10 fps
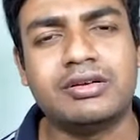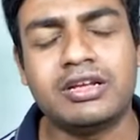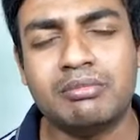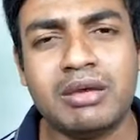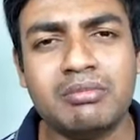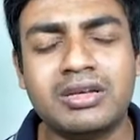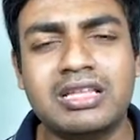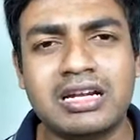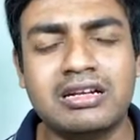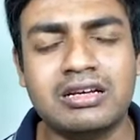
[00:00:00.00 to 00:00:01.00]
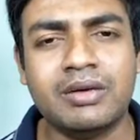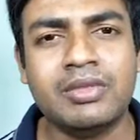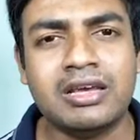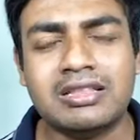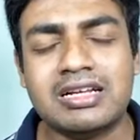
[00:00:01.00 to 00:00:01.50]
remember that
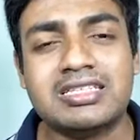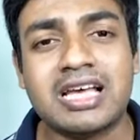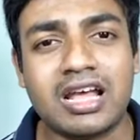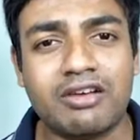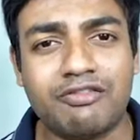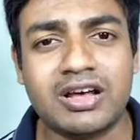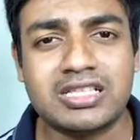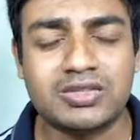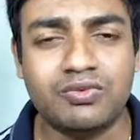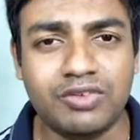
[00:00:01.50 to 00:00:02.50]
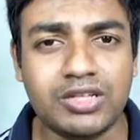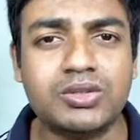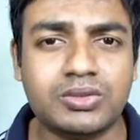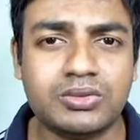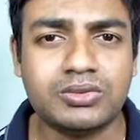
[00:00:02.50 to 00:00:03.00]
Zarephath's widow,